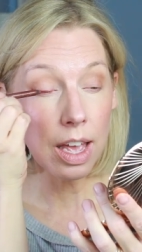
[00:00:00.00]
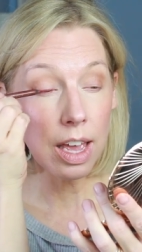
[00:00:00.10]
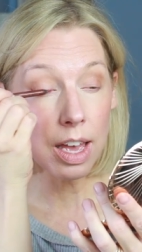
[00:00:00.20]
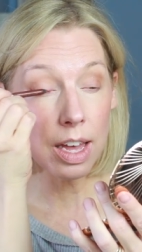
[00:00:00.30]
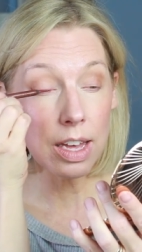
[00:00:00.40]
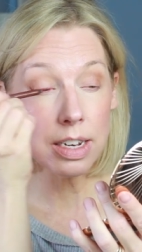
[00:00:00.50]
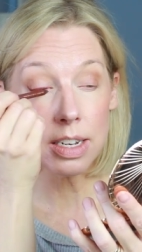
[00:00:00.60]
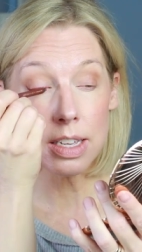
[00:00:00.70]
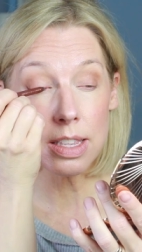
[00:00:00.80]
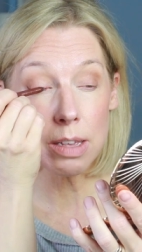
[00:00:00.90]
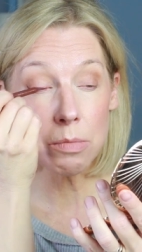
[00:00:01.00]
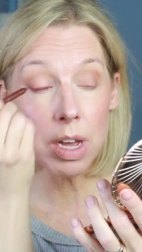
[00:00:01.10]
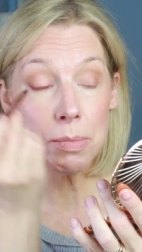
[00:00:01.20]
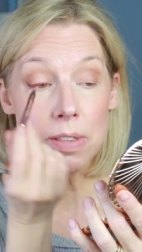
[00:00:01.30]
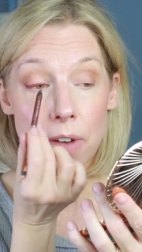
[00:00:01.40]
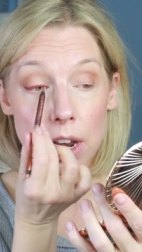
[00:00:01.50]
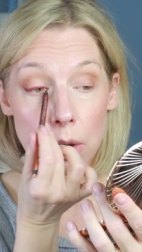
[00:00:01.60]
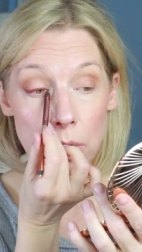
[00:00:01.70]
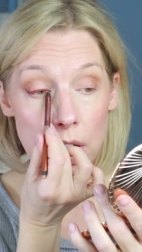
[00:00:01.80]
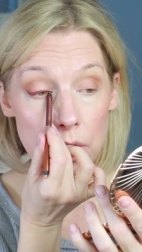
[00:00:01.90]
And sometimes
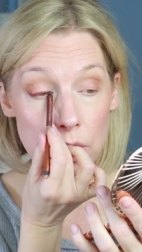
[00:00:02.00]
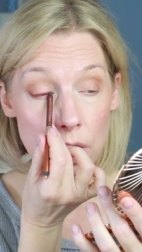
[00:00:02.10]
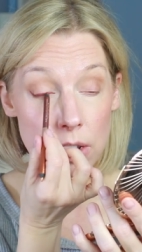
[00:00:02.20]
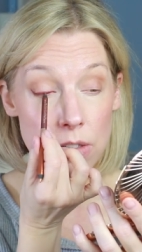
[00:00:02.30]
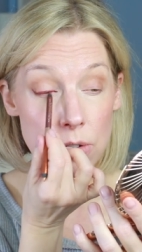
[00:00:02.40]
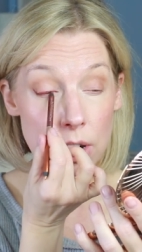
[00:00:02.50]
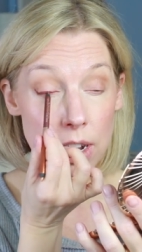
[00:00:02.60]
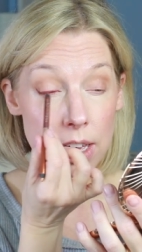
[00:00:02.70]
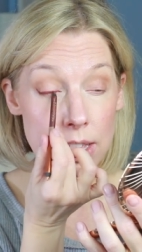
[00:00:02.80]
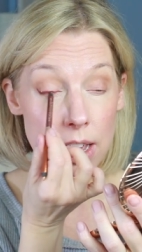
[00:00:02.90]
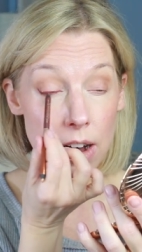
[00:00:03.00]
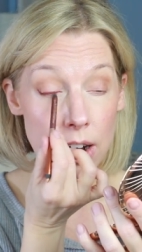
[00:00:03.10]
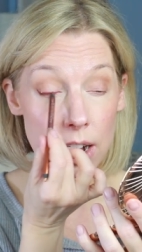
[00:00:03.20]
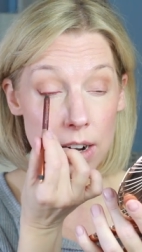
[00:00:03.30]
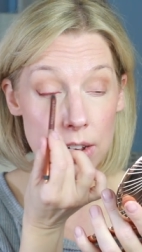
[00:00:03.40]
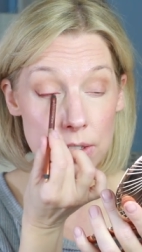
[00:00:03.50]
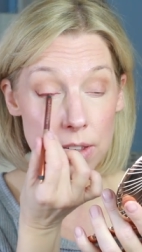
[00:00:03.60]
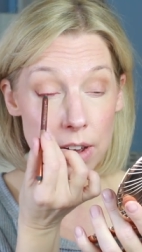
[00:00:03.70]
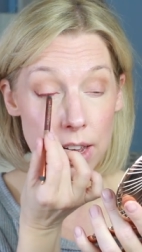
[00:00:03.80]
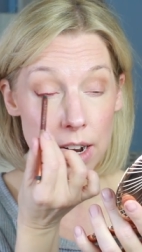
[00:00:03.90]
finding one at the drugstore is hard,
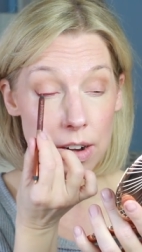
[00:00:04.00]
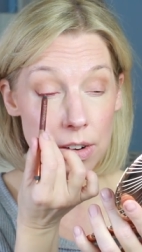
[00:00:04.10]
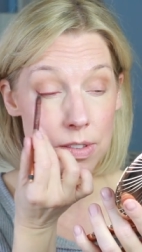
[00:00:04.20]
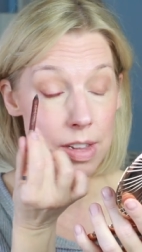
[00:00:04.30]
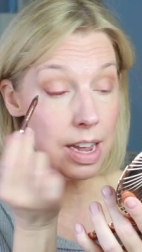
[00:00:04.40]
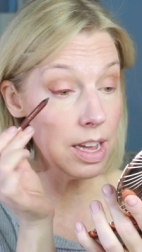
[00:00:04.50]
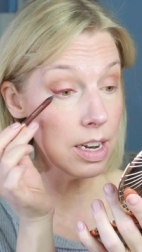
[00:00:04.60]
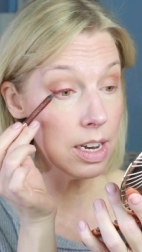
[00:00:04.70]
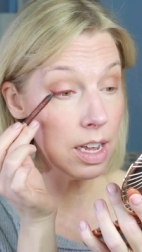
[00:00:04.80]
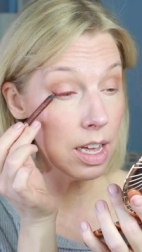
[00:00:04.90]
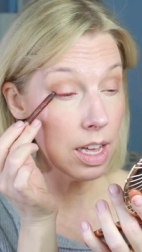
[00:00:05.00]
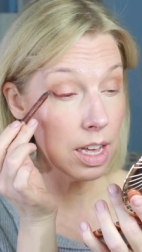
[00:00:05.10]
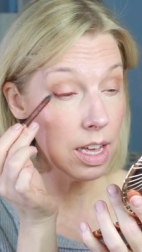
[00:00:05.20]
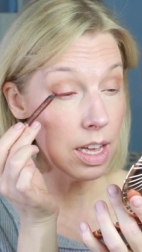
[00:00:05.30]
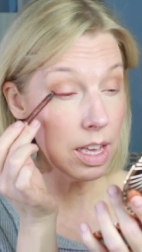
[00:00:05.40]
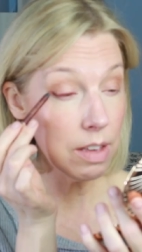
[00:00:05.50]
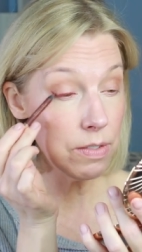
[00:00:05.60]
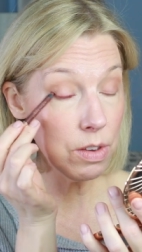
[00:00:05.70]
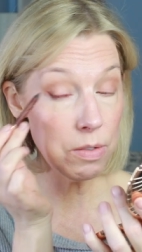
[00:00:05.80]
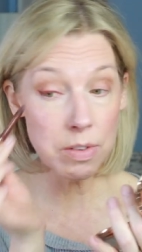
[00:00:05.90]
so I can understand
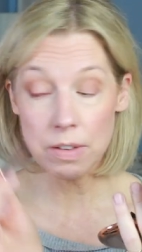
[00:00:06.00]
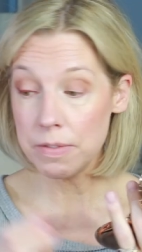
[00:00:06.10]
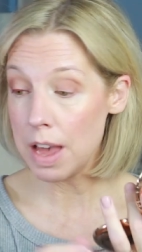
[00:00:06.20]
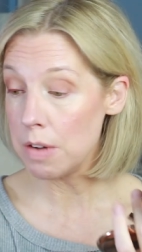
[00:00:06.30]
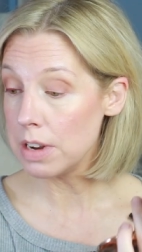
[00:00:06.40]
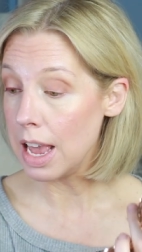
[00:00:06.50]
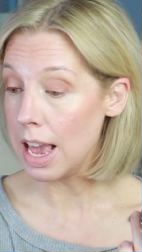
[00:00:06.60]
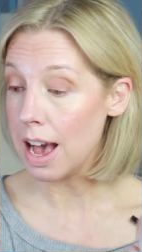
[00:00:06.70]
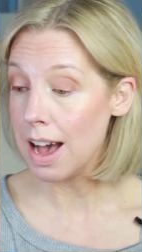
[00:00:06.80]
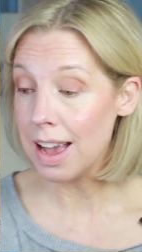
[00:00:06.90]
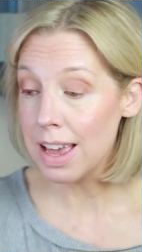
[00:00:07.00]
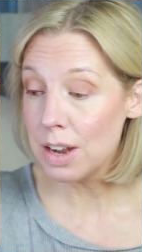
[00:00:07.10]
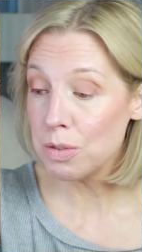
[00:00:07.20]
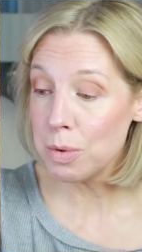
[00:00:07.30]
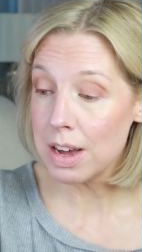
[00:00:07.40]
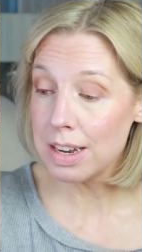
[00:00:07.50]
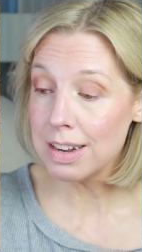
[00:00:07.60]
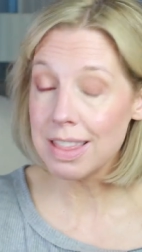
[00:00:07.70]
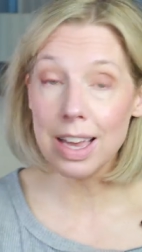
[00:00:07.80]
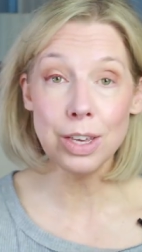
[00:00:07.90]
if you've found a high-end
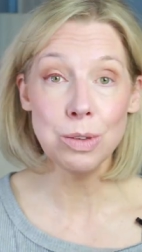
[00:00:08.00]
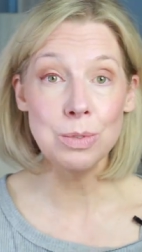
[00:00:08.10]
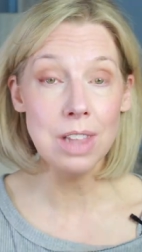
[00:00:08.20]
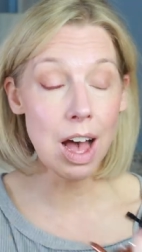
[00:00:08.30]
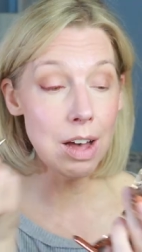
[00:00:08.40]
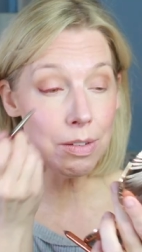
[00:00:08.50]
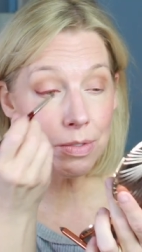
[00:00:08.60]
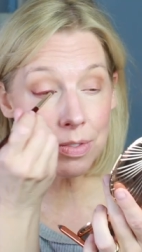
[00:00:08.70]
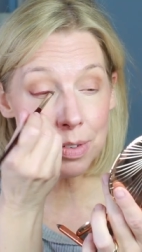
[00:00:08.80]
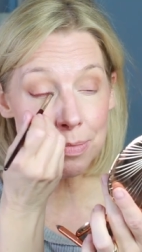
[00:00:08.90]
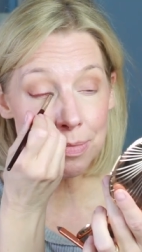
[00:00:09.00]
one that you love,